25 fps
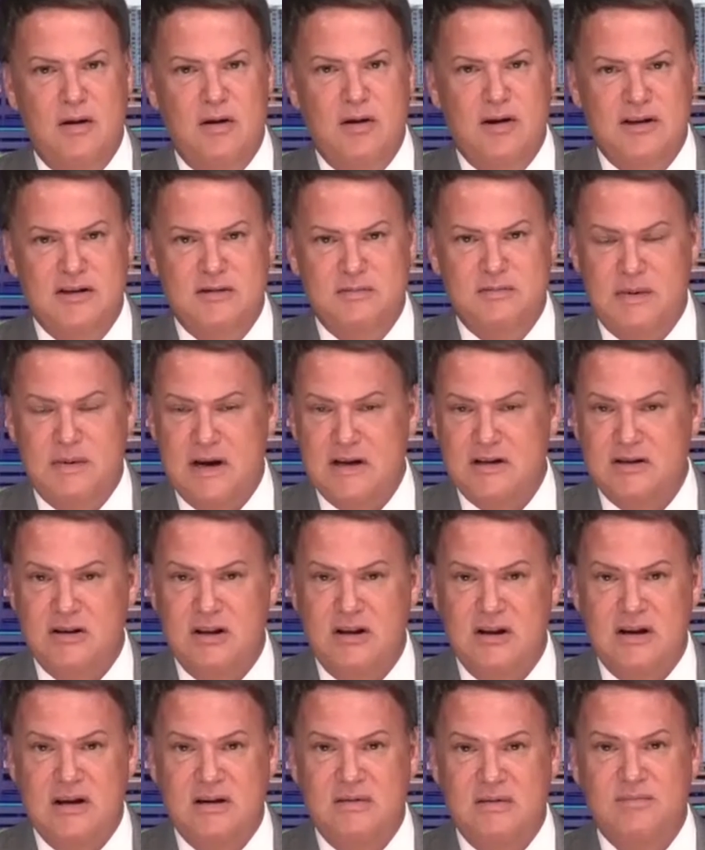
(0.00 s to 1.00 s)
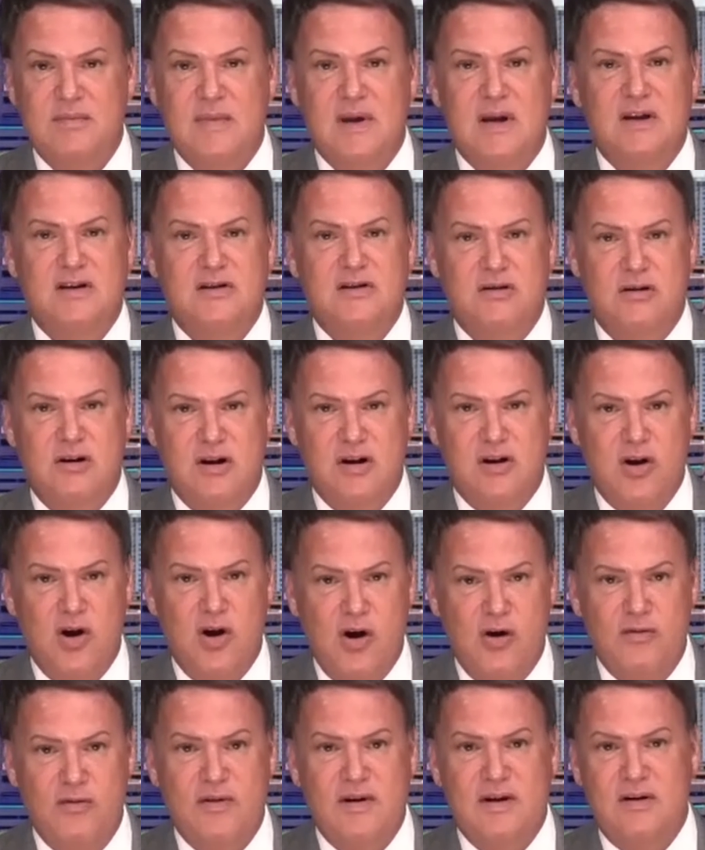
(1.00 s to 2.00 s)
especially during
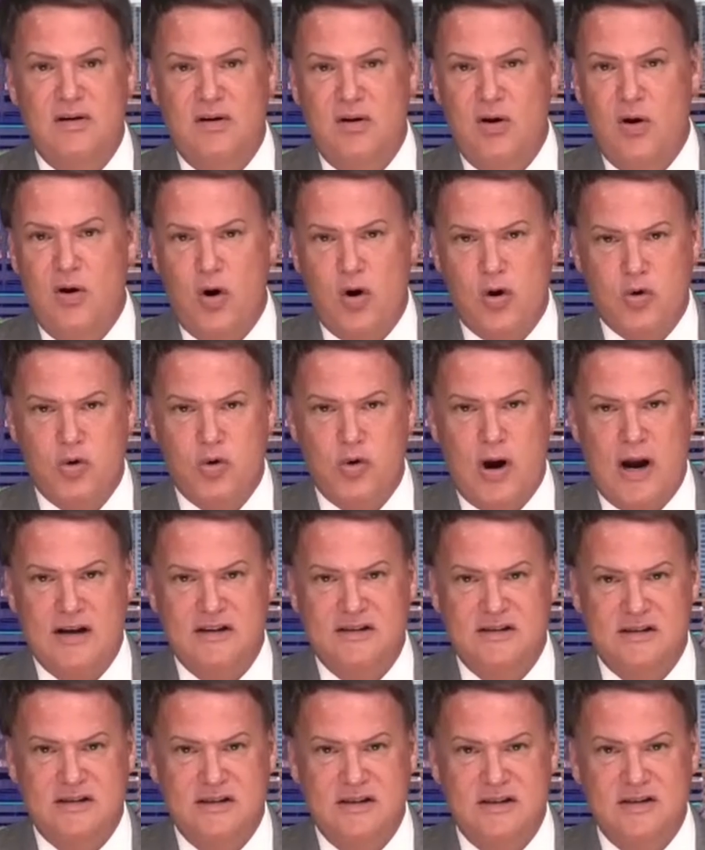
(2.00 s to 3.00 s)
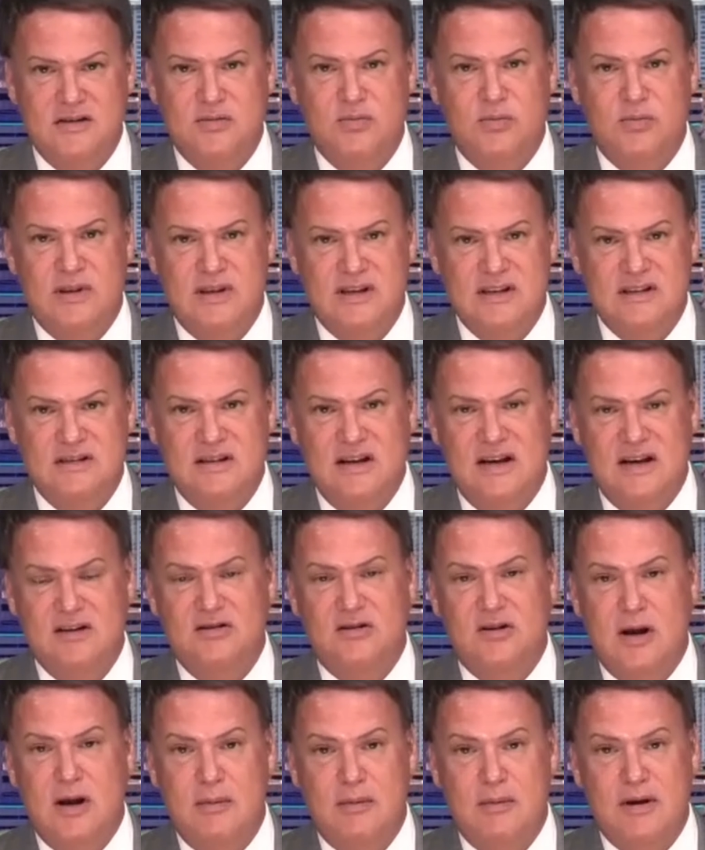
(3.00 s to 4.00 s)
COVID or crises when these things
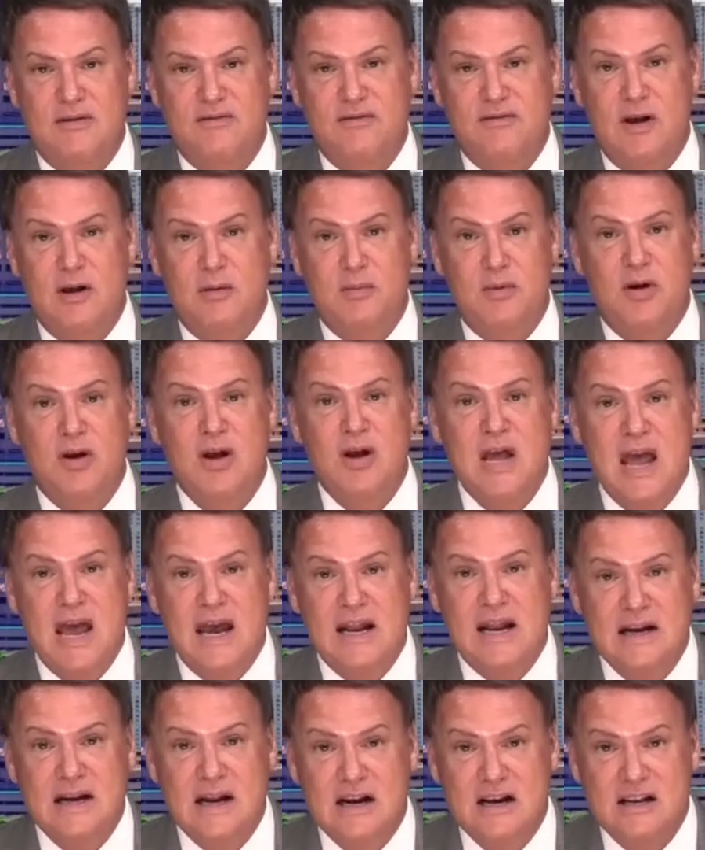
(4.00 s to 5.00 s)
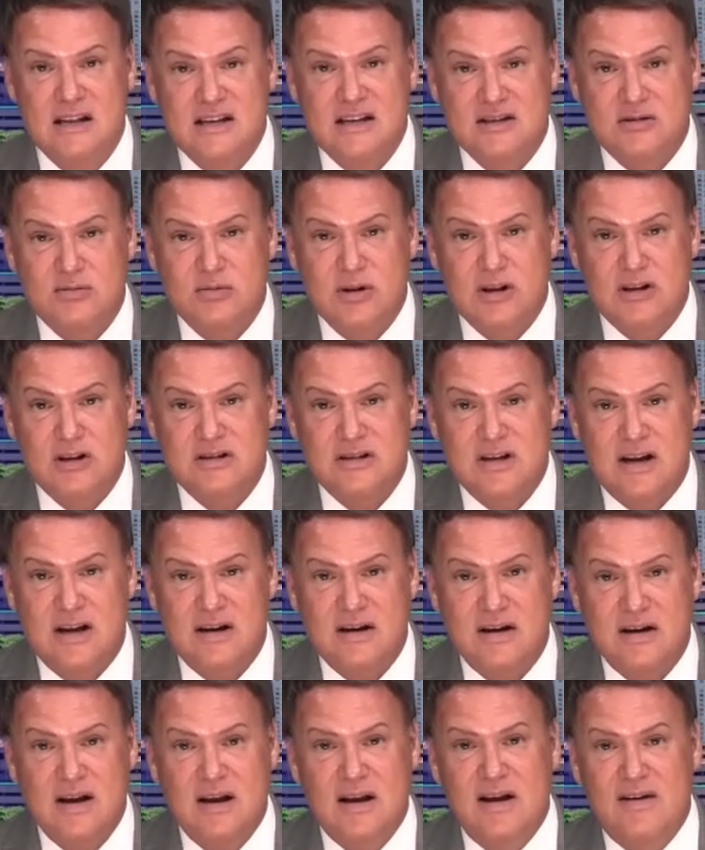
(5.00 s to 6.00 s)
are coming available. And none of these real
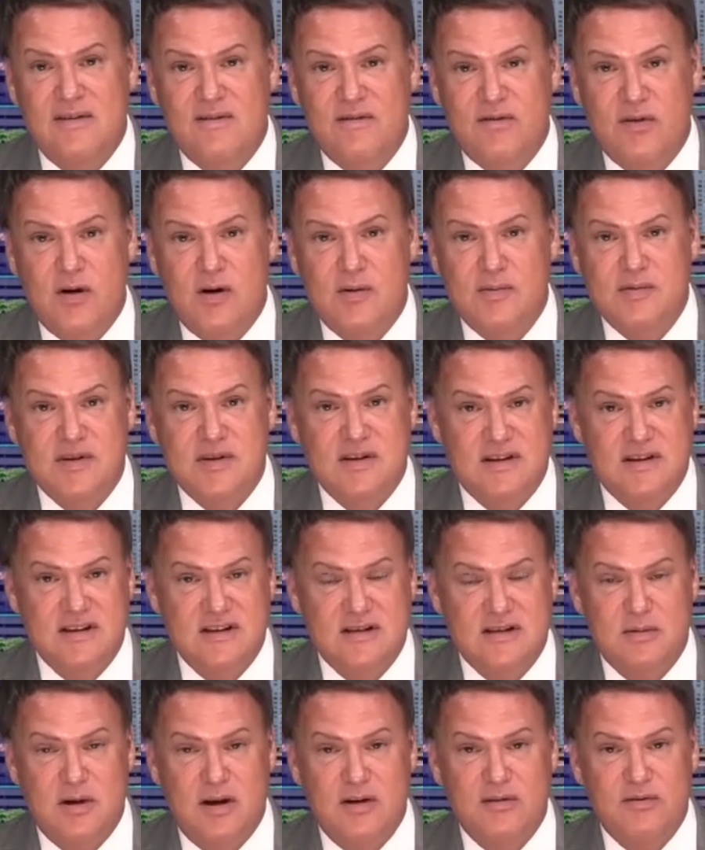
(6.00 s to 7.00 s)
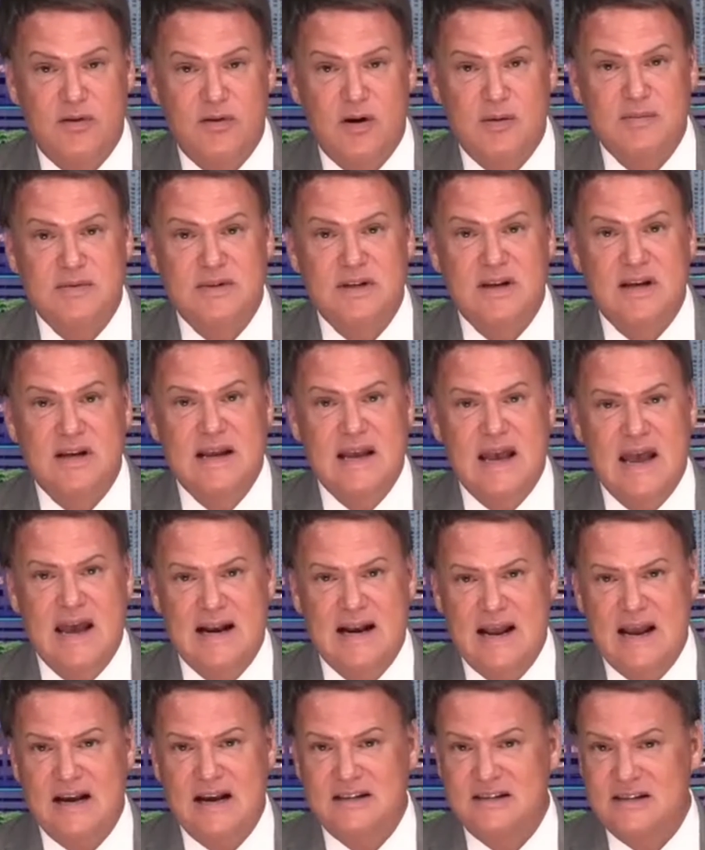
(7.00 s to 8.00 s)
estate firms, these small firms, had
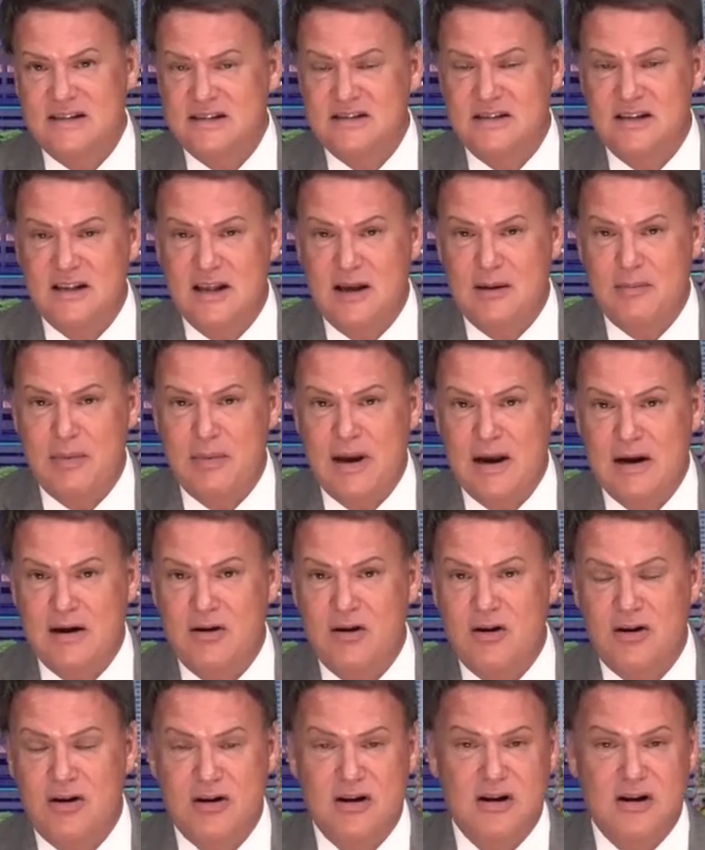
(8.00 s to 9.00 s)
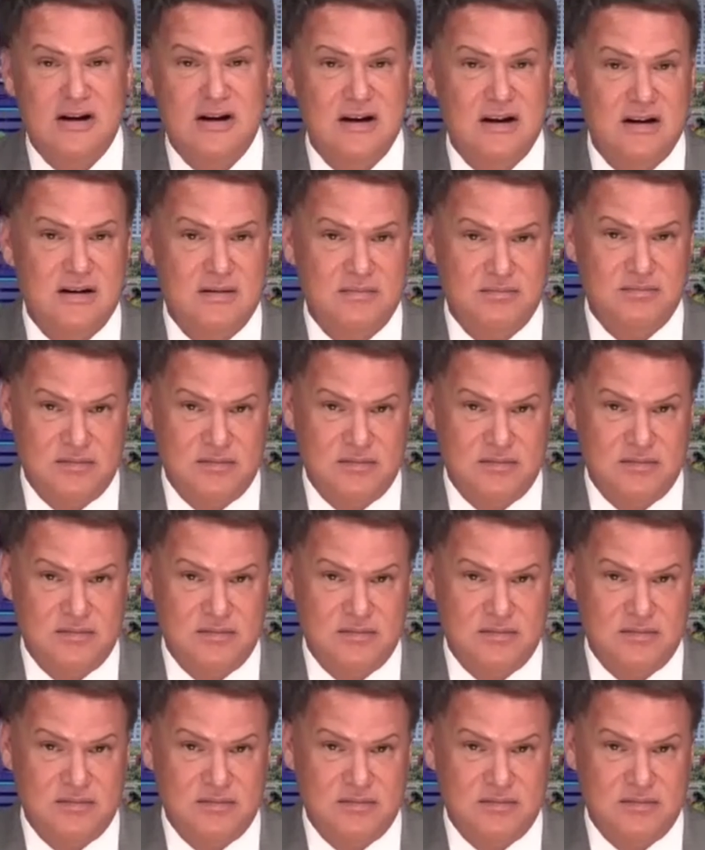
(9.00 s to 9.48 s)
access to that banker and couldn't get,